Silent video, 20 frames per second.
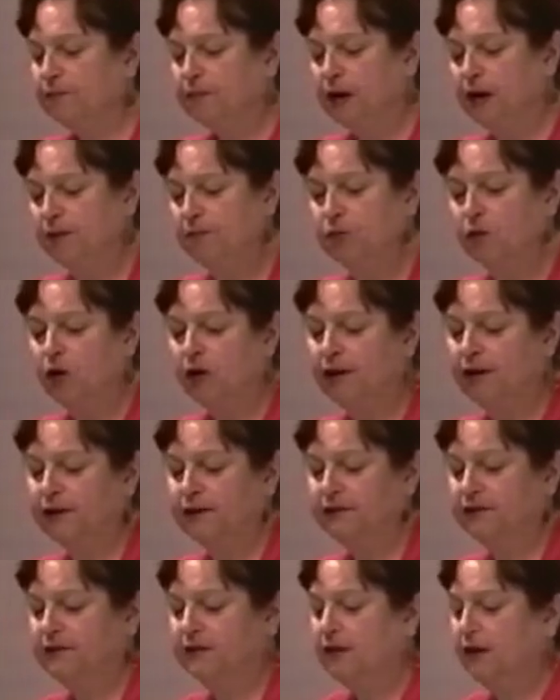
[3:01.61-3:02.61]

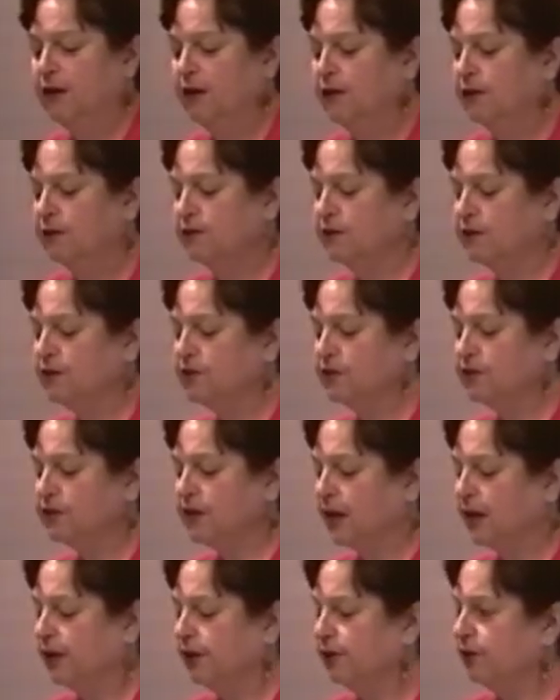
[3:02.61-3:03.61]
byproducts, such as
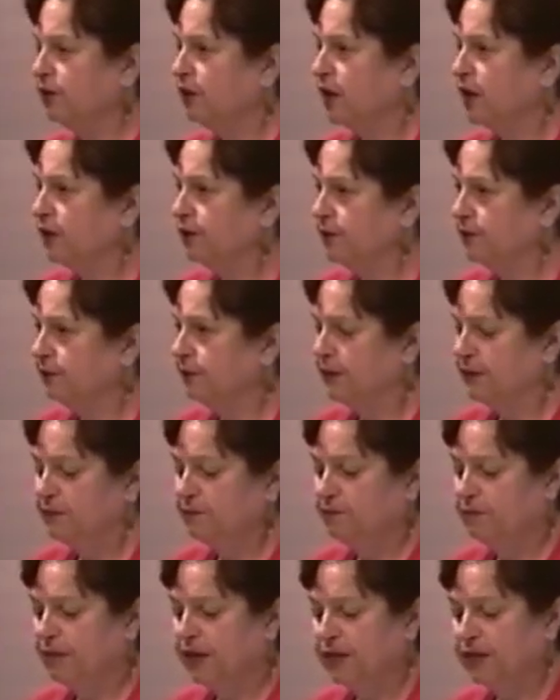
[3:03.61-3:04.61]
iron,
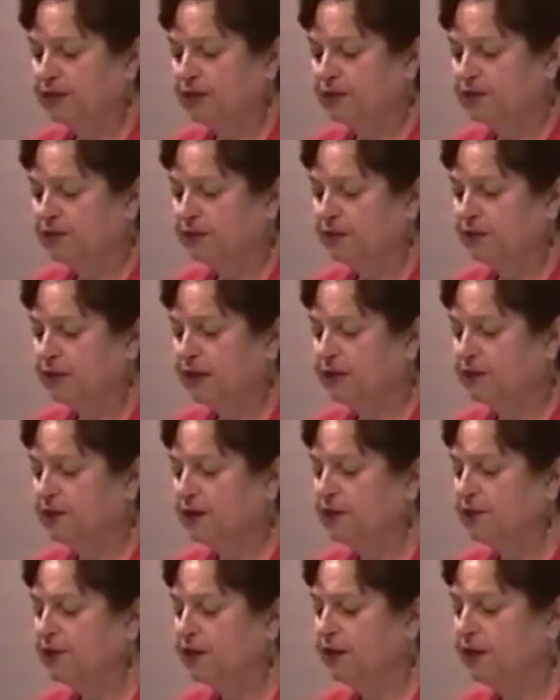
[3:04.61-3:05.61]
aluminum, magnesium, and
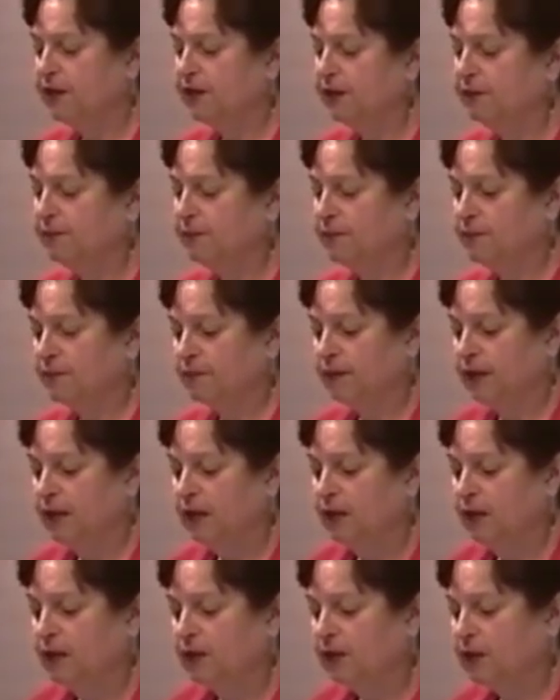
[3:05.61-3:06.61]
titanium,
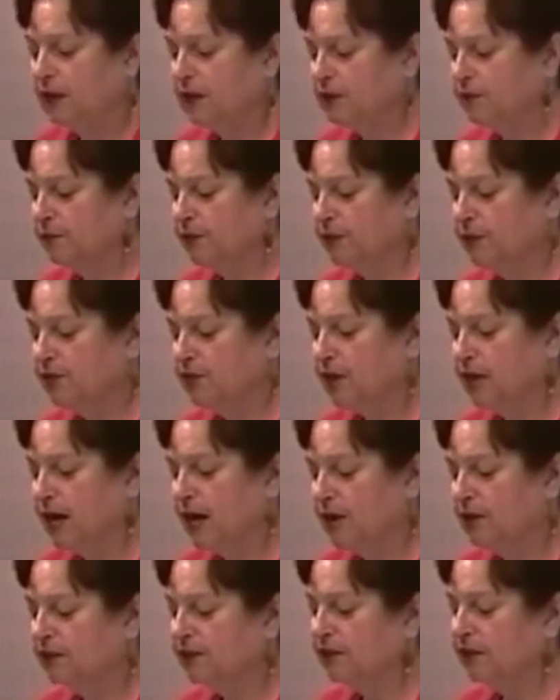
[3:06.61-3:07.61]
not to mention
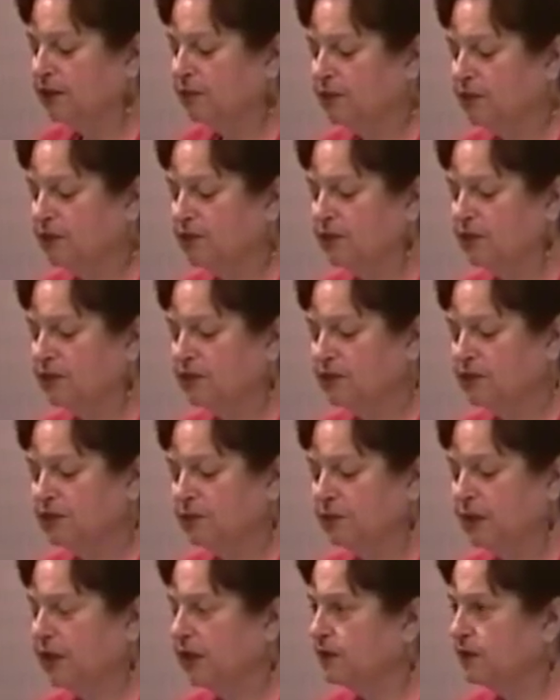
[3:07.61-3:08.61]
calcium used in
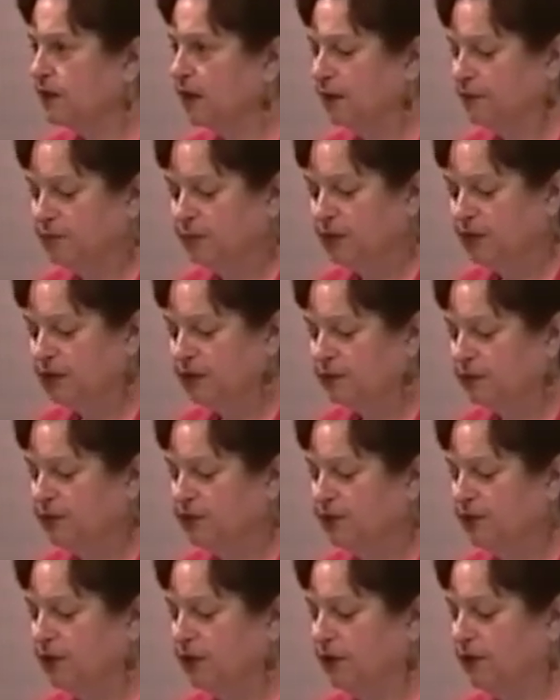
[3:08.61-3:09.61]
cement-type building
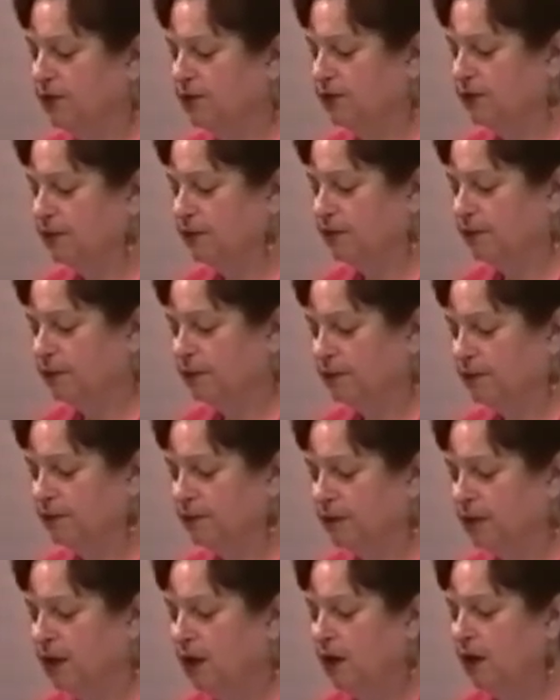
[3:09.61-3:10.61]
materials.
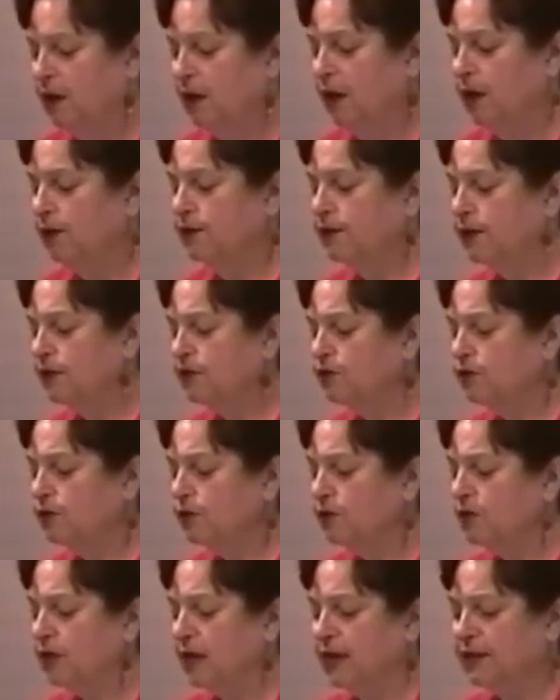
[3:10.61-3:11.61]
Industrial
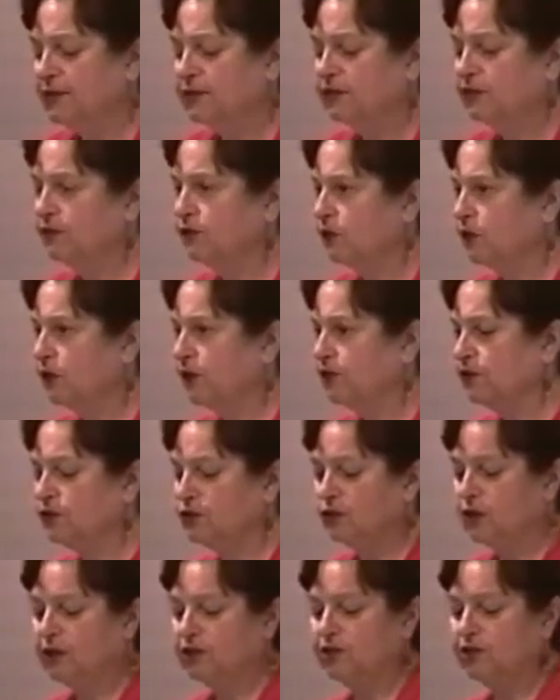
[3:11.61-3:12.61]
glasses for
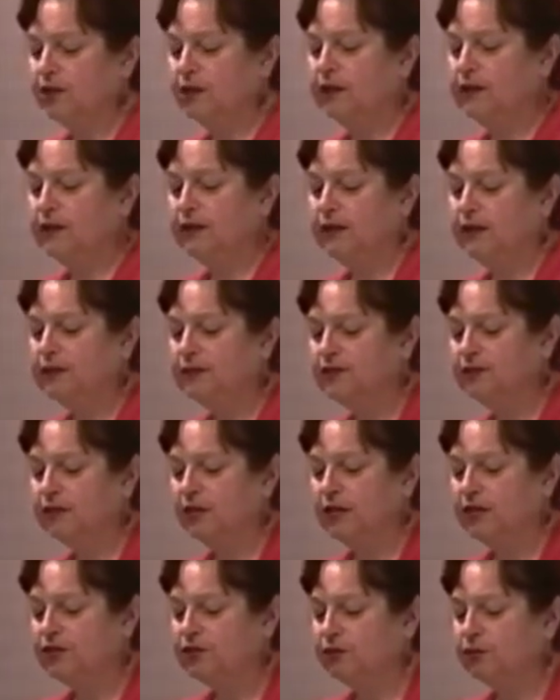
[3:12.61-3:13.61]
construction and
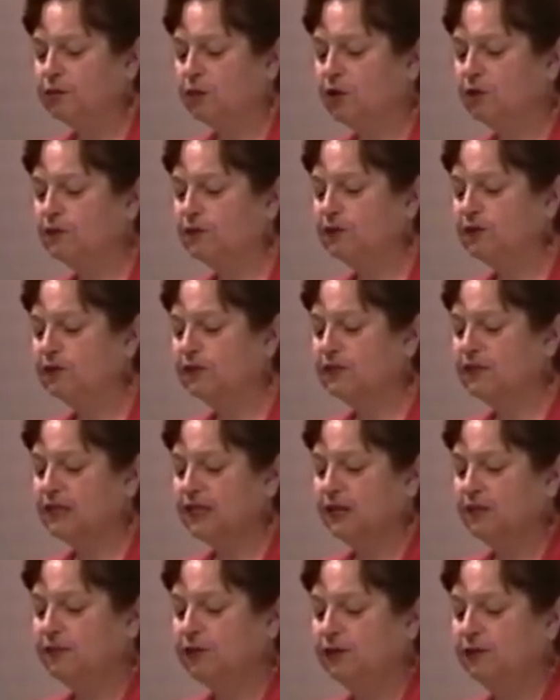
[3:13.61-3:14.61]
insulation purposes
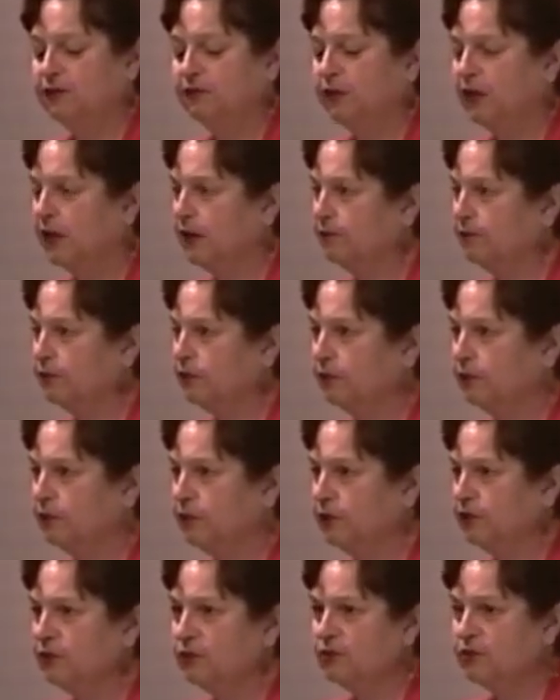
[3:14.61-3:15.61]
can be developed from
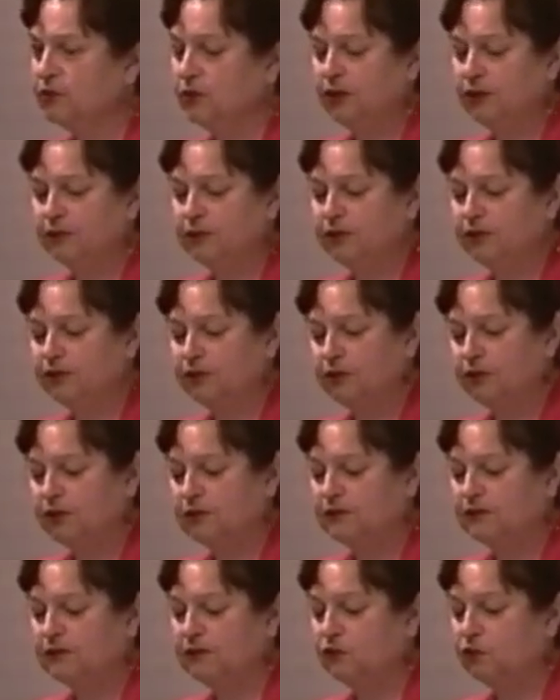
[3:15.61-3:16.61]
lunar soil
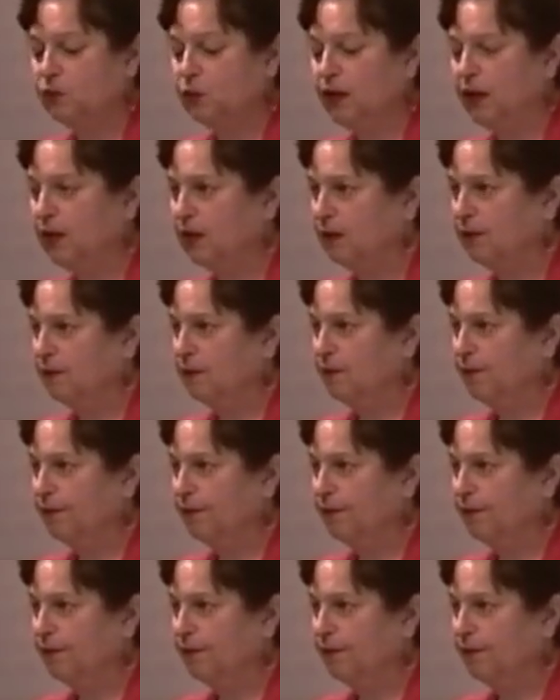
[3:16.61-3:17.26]
materials as well.